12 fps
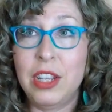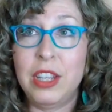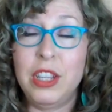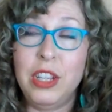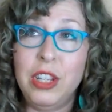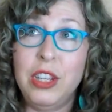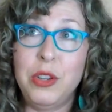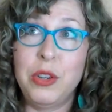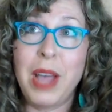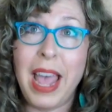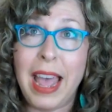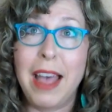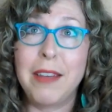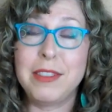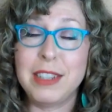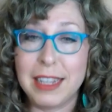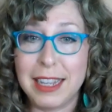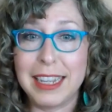you have
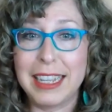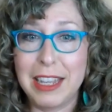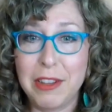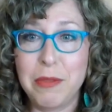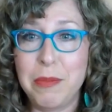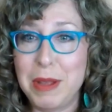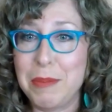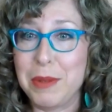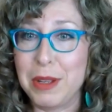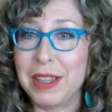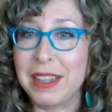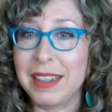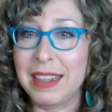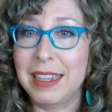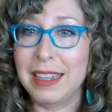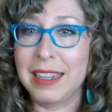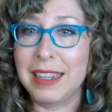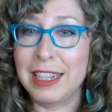to give people
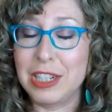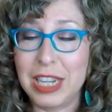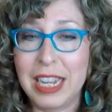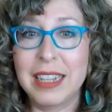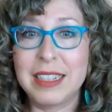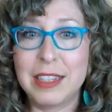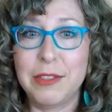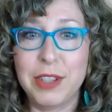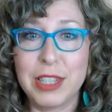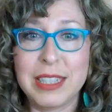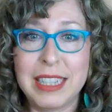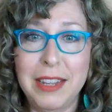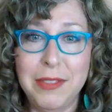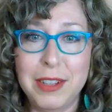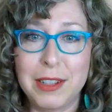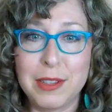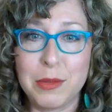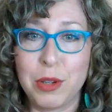a chance to feel safe in
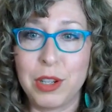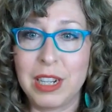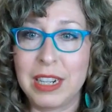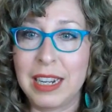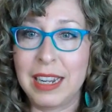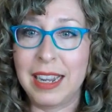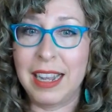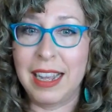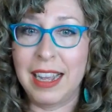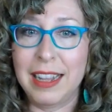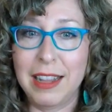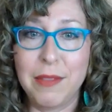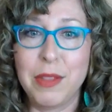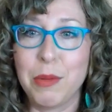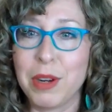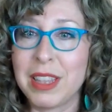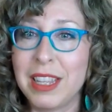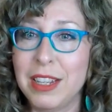this world and i i love the
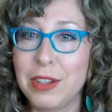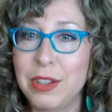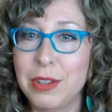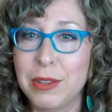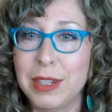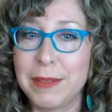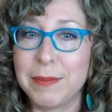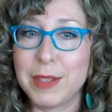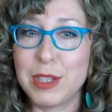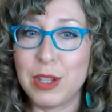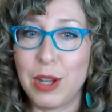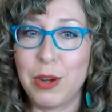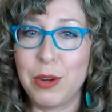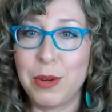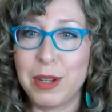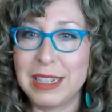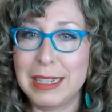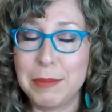work that you're doing so
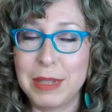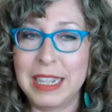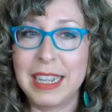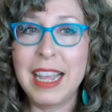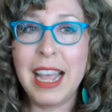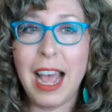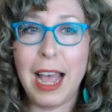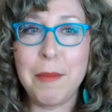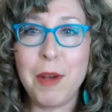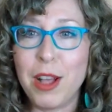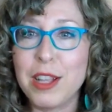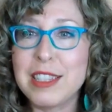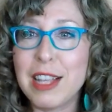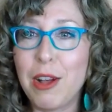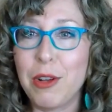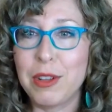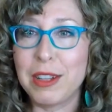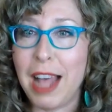deeply i'm mm-hmm.
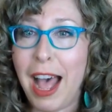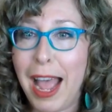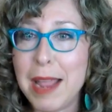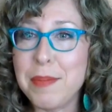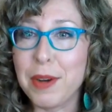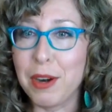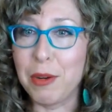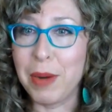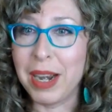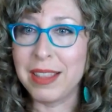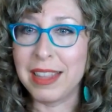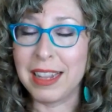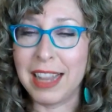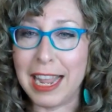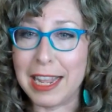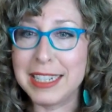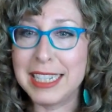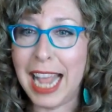also hyper aware that
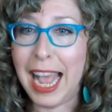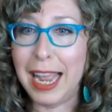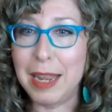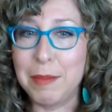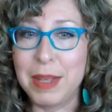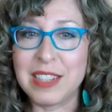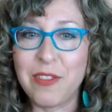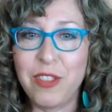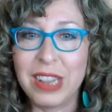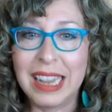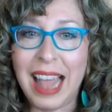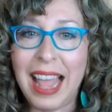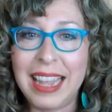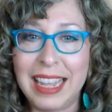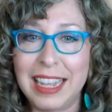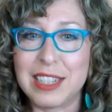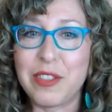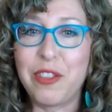like time is flying
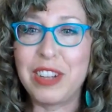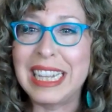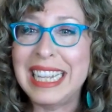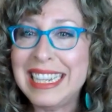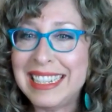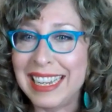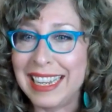is fleeting